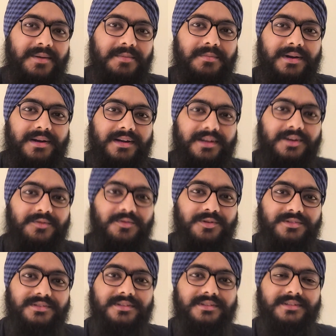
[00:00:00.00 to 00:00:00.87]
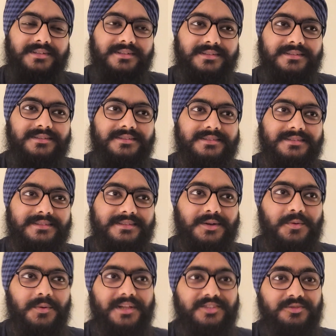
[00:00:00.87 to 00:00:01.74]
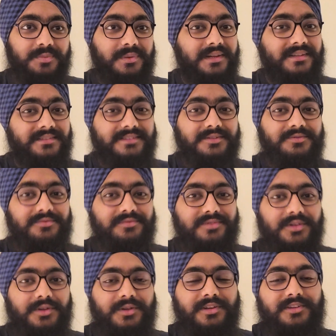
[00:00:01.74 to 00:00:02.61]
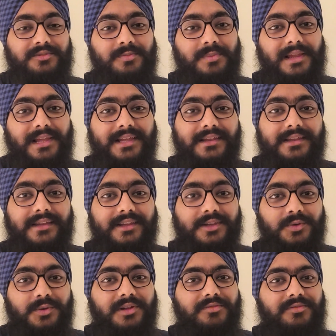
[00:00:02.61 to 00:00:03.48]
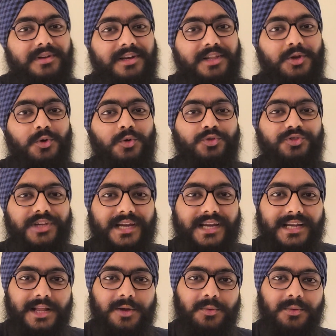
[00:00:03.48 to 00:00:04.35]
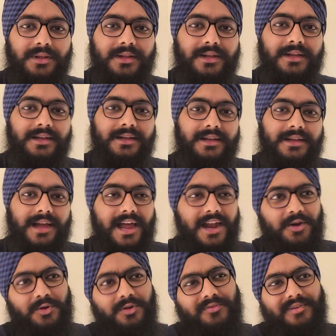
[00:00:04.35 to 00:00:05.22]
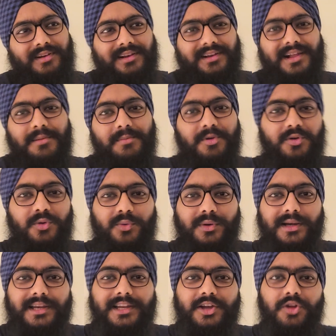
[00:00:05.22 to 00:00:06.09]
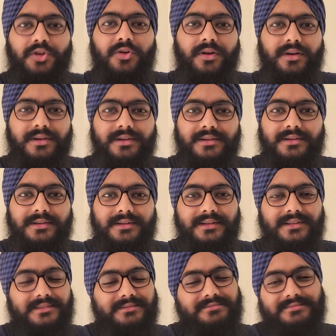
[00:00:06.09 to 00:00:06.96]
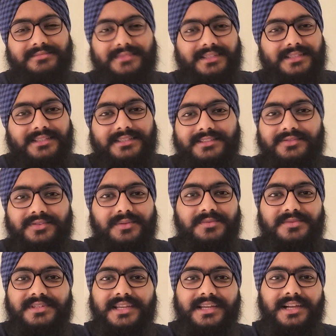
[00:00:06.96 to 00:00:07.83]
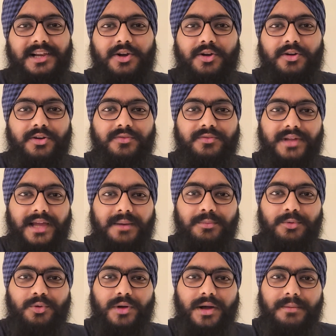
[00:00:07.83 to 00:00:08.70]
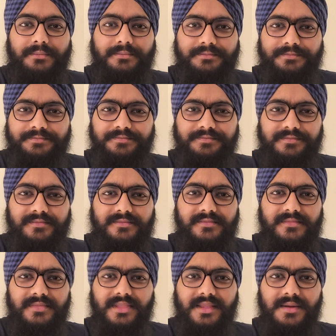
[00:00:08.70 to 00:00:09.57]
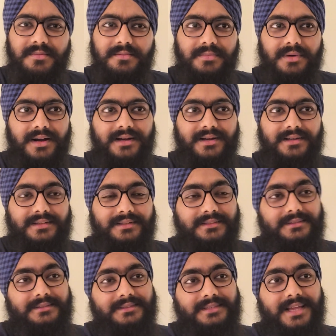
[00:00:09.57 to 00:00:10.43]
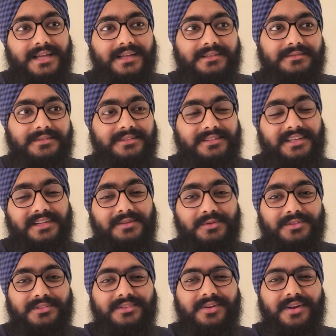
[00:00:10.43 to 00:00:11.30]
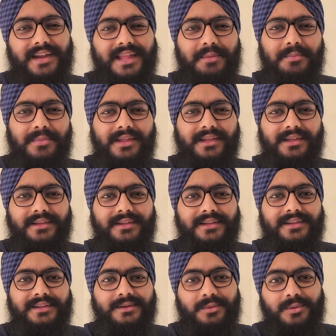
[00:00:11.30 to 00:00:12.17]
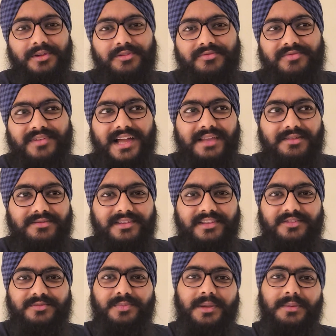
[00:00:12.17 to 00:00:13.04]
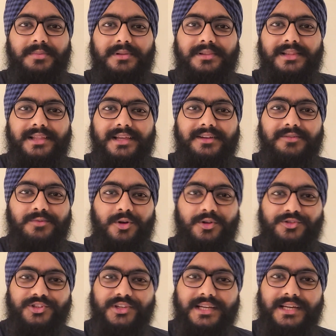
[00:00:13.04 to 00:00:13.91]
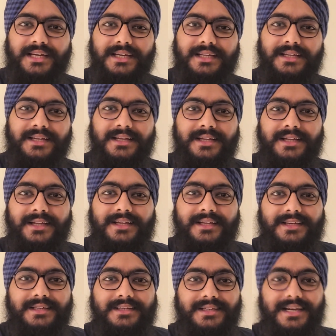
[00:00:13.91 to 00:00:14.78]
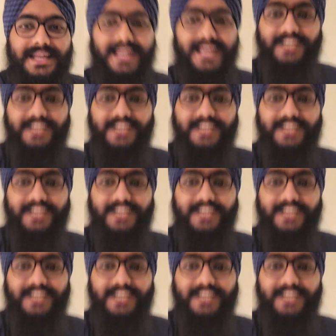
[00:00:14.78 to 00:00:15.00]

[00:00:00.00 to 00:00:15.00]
but it was a good experience. If it's playing near you, definitely go check it out. I don't know if it will come on OTT or not. These films take a lot of time to come. But yeah, the theater was quite empty, only 5-6 people there watching it, and I